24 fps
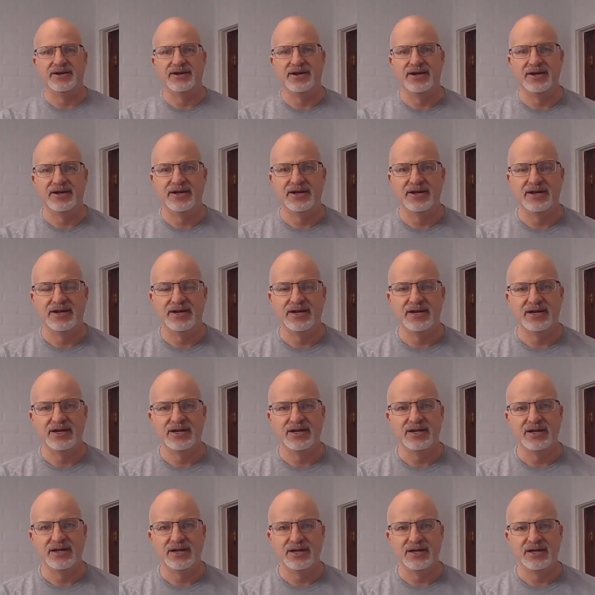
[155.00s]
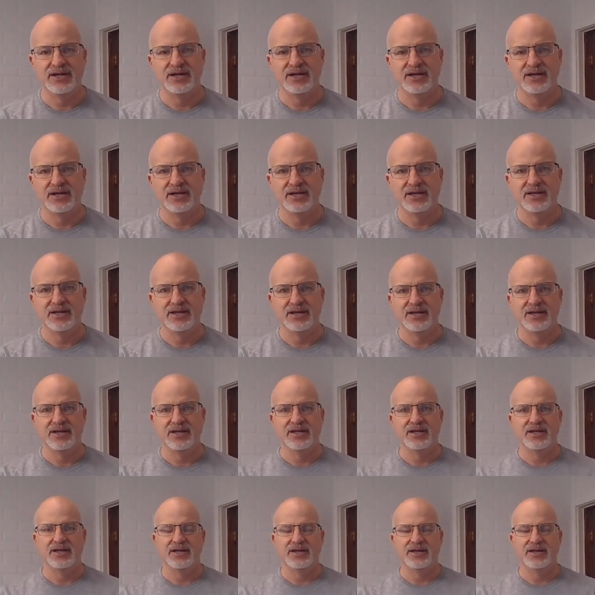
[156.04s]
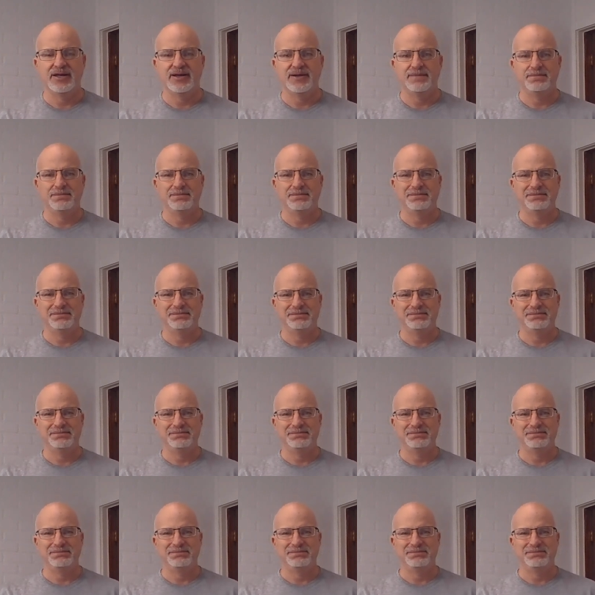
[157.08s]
Nobody speaks.